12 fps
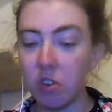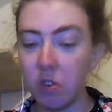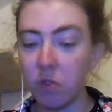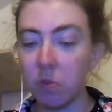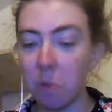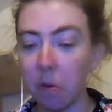
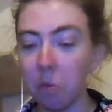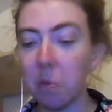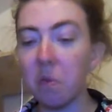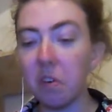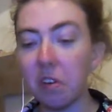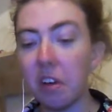student
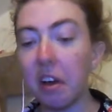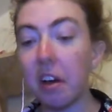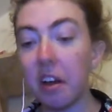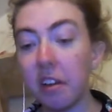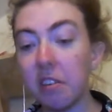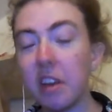responsible for
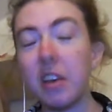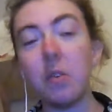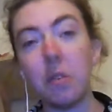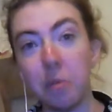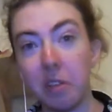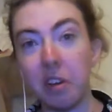attack and has
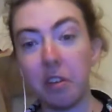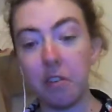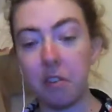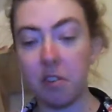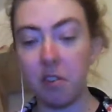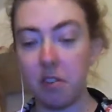killed
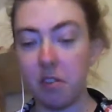himself.